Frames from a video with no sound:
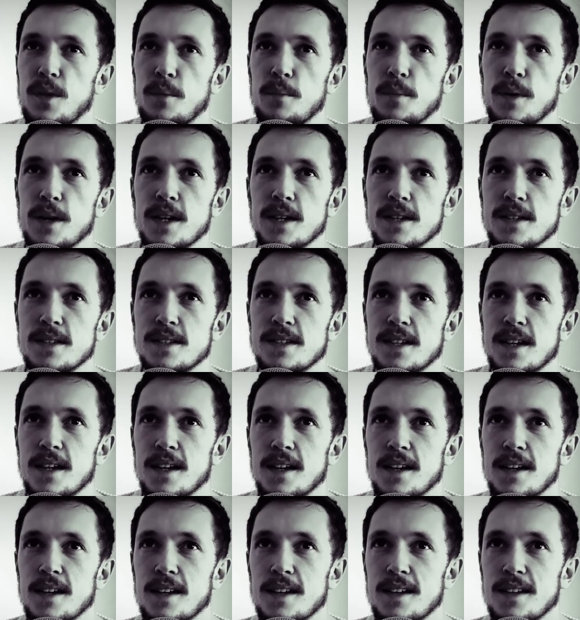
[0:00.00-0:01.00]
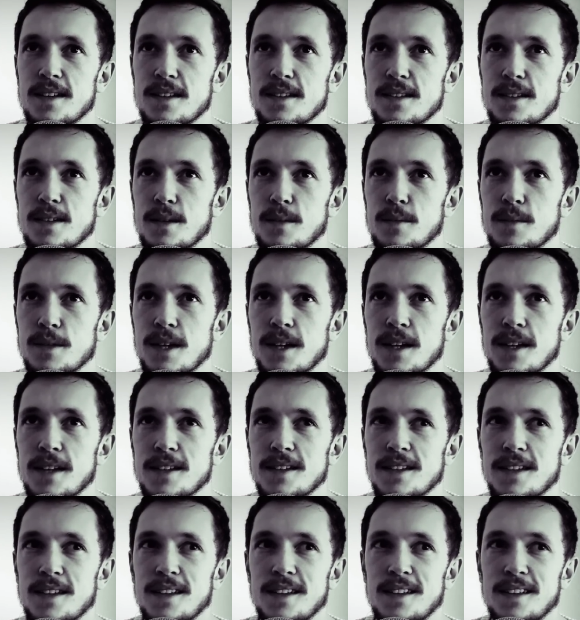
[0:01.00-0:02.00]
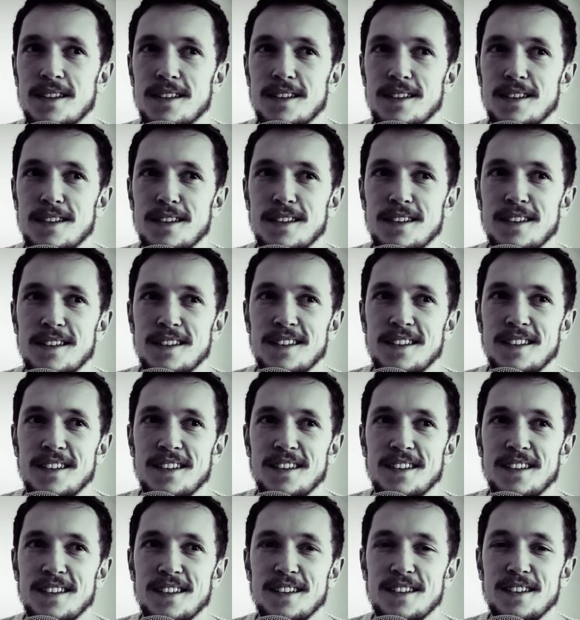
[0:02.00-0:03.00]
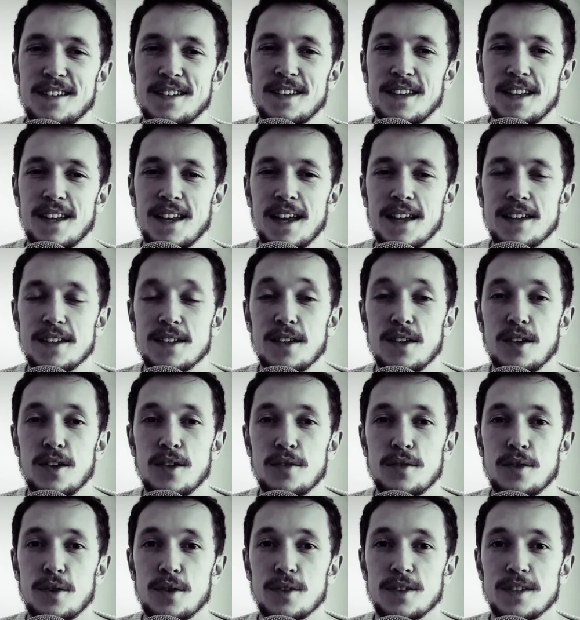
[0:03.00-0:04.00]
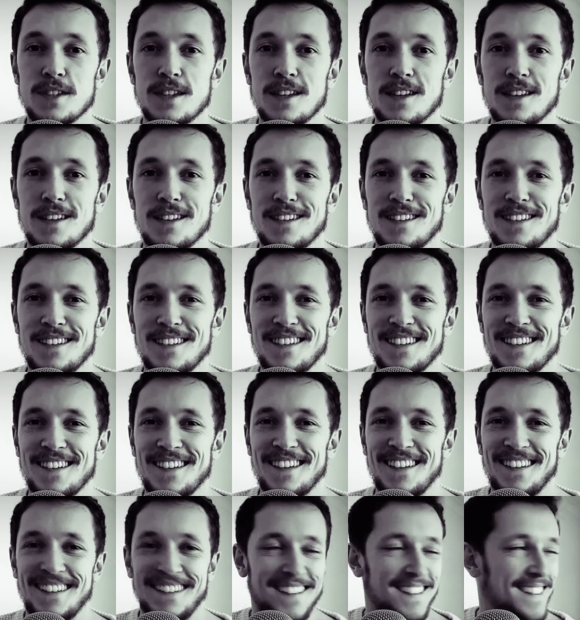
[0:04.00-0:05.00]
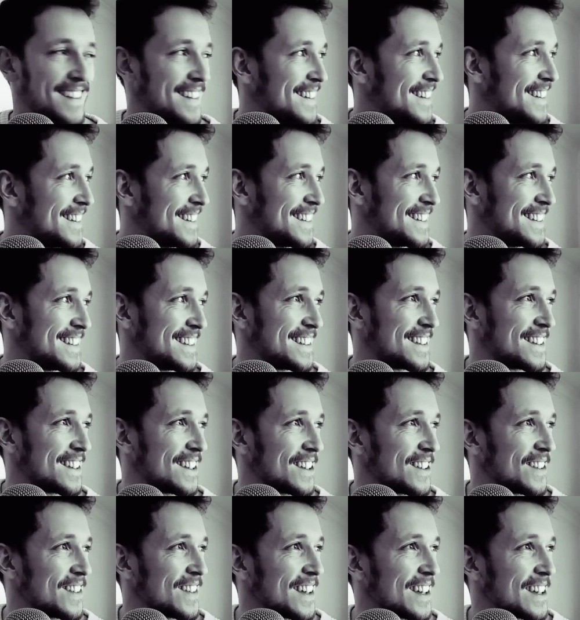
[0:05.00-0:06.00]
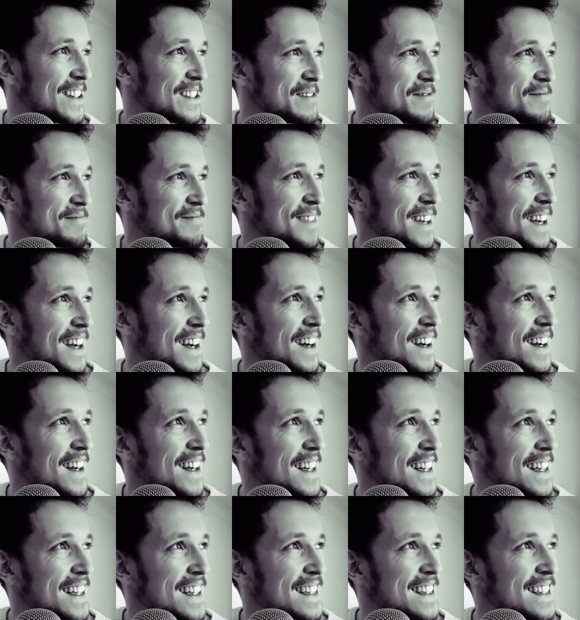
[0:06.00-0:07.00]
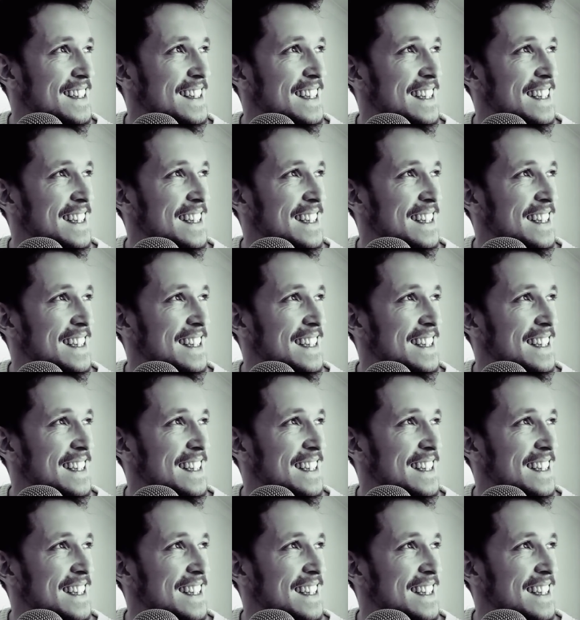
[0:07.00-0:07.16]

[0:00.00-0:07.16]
but it's a subject that has a lot of content. So I